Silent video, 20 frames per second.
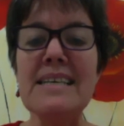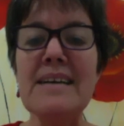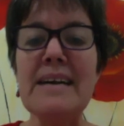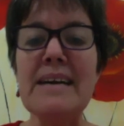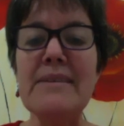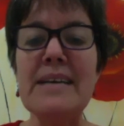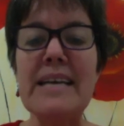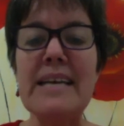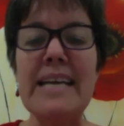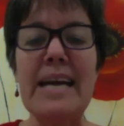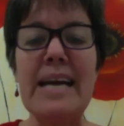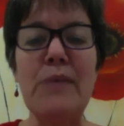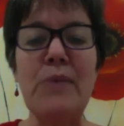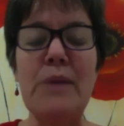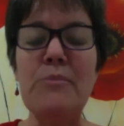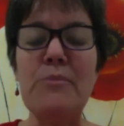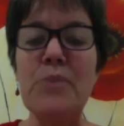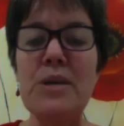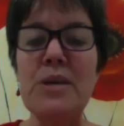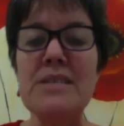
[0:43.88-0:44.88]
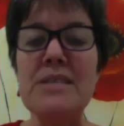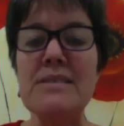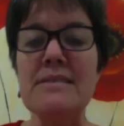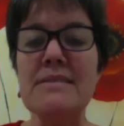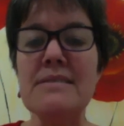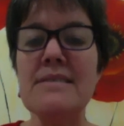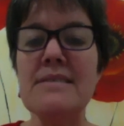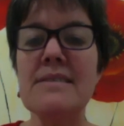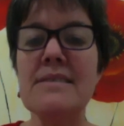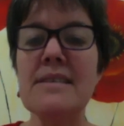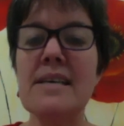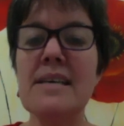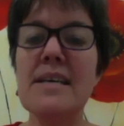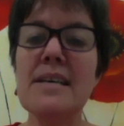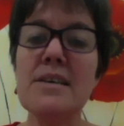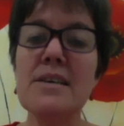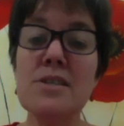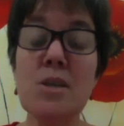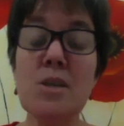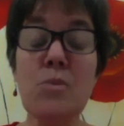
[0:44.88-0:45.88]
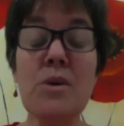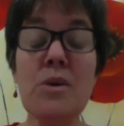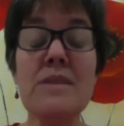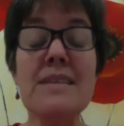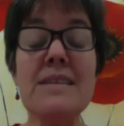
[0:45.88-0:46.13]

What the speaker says: getting our web presence. So